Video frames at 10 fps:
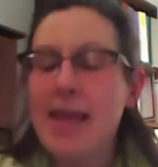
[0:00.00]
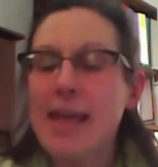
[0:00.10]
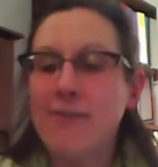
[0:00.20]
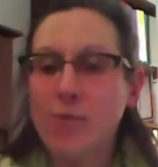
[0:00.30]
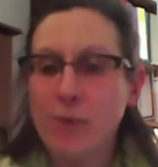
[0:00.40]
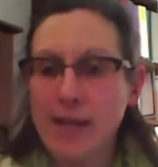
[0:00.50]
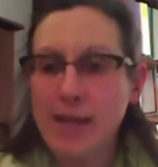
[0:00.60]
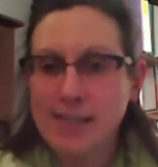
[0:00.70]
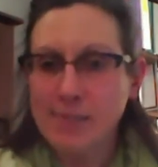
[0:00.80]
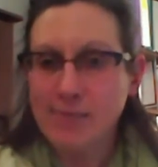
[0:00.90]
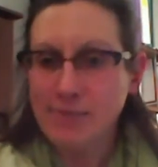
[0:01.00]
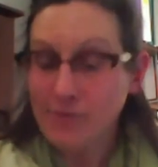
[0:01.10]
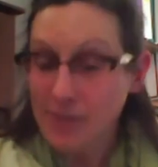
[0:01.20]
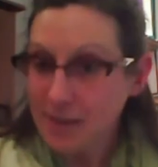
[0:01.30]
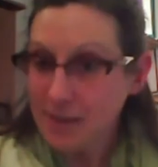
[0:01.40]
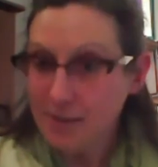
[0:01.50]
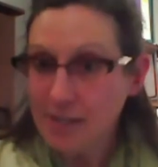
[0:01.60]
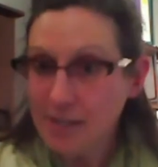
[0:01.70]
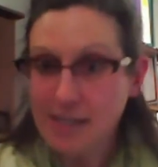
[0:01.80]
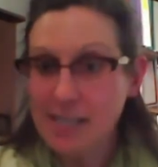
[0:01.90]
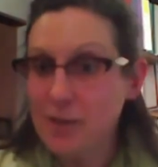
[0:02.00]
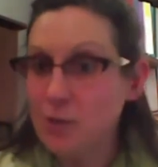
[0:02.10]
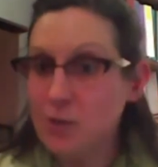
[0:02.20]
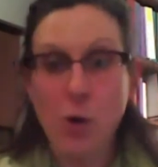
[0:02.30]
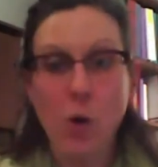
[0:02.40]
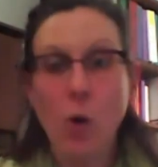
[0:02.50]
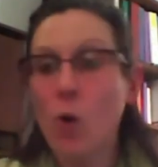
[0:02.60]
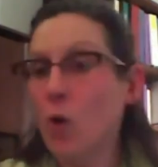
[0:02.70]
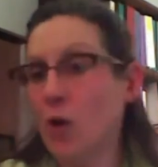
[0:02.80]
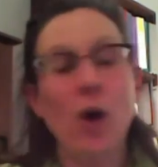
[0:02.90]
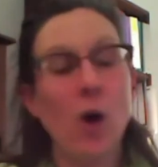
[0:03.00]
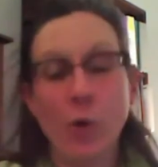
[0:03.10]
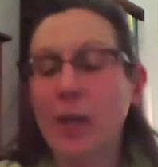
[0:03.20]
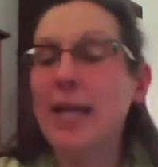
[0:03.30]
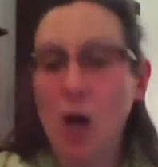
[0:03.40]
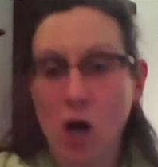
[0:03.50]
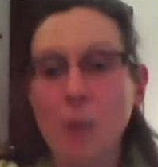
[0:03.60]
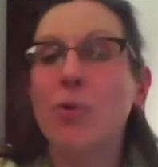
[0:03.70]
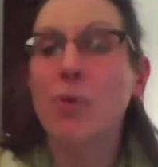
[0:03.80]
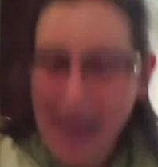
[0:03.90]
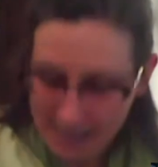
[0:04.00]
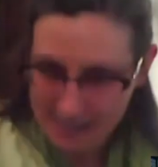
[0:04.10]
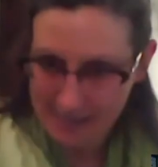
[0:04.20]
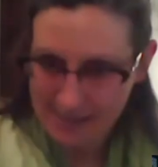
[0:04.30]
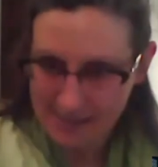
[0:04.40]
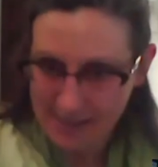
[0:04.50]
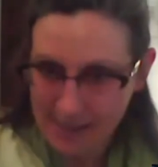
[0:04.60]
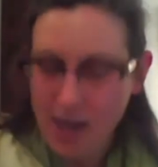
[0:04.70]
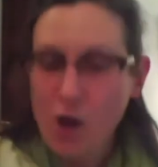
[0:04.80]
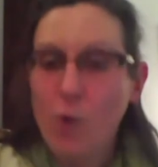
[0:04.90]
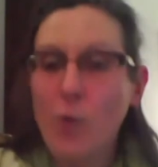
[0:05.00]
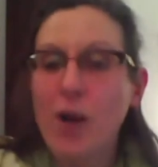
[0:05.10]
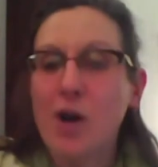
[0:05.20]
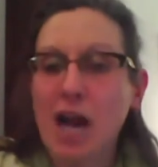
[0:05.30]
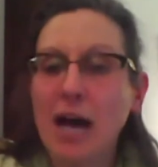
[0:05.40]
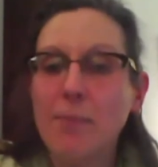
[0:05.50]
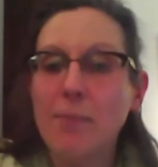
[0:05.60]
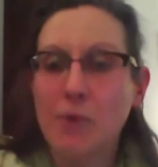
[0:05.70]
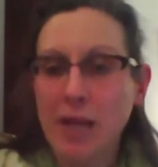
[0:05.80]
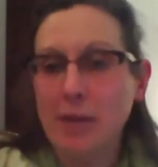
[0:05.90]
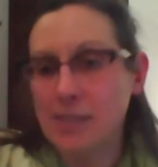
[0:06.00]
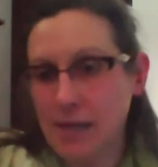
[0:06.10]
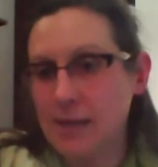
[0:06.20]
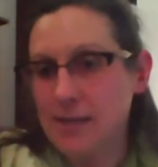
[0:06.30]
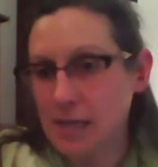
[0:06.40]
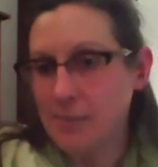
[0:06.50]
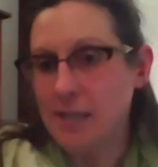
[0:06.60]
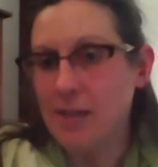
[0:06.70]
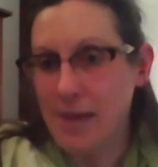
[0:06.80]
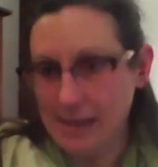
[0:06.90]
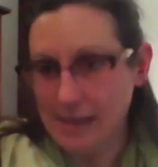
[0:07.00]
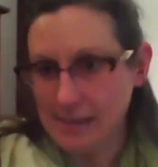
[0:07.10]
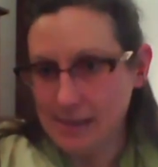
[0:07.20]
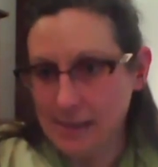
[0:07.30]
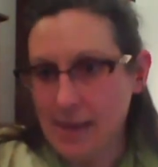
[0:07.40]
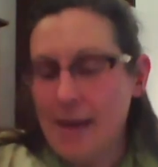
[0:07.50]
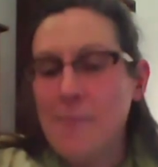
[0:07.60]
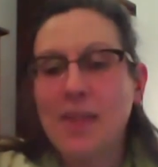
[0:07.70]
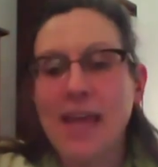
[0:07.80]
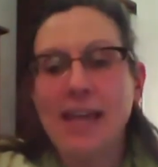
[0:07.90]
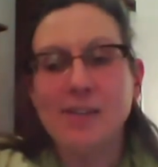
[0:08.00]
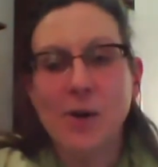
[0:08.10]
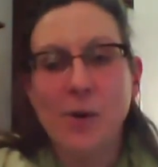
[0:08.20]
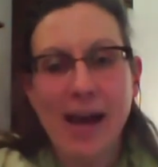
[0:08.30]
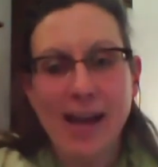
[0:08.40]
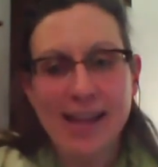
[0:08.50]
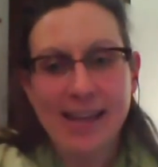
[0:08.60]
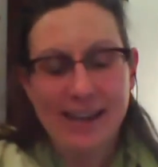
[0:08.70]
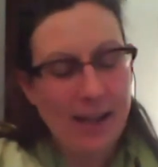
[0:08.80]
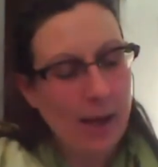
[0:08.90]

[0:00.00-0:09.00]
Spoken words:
If we as a field continue to hoard only our practice, we are not bringing massage therapy to the masses. And so I get,